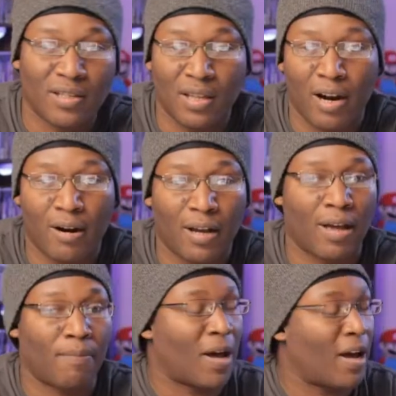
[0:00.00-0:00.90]
in there. I
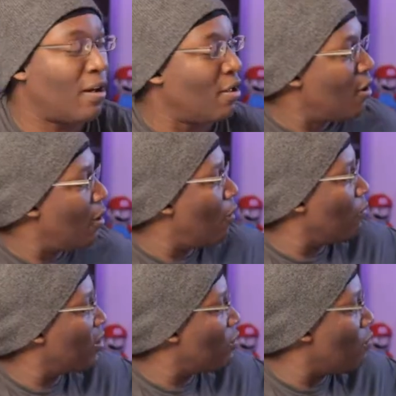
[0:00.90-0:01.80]
got my
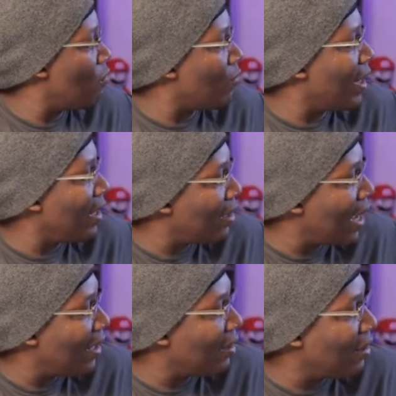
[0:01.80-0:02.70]
old school ring
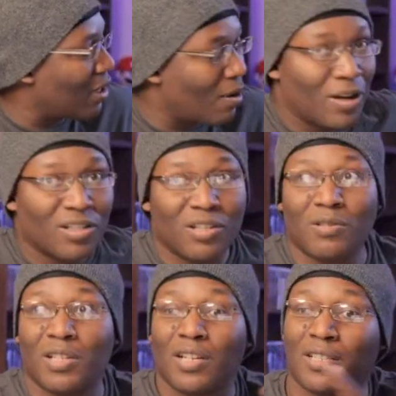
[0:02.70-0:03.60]
light that I was
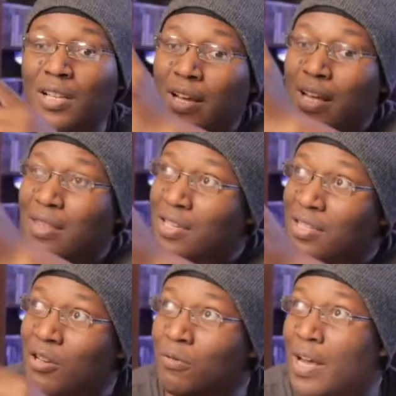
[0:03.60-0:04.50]
using until I got
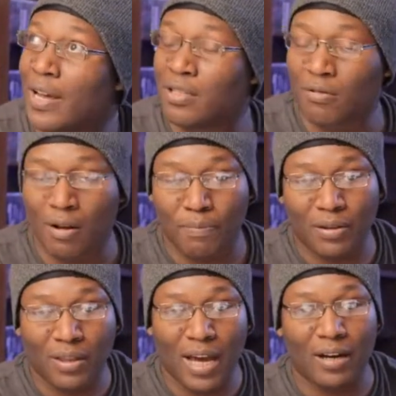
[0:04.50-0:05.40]
this new light. So I'll
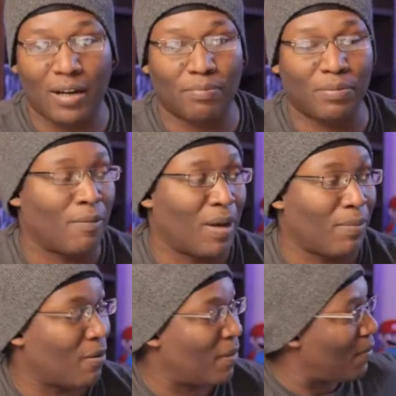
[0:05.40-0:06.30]
put that up there,
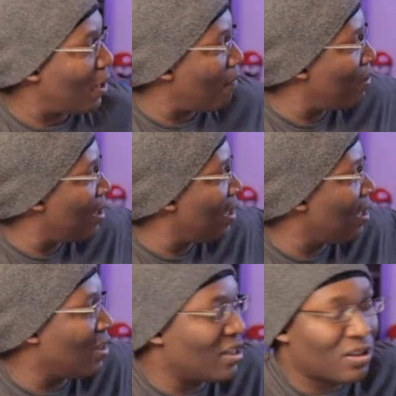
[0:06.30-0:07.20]
maybe, or maybe I'll put it
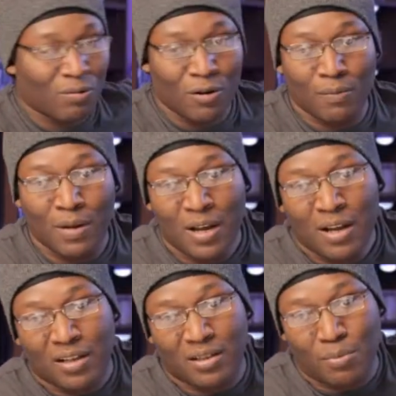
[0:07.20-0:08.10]
in this room
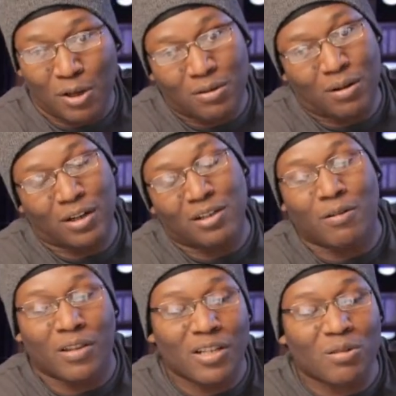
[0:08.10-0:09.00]
because I'm also going to
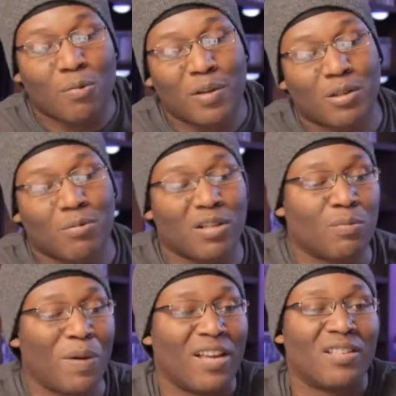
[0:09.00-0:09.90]
turn this room into a
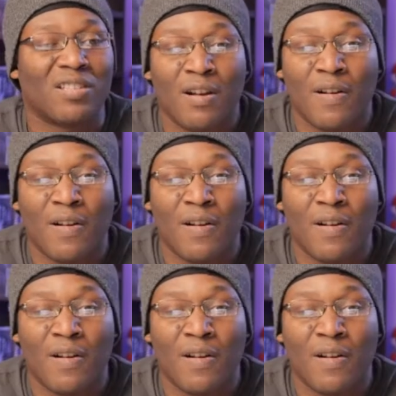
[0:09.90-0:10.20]
space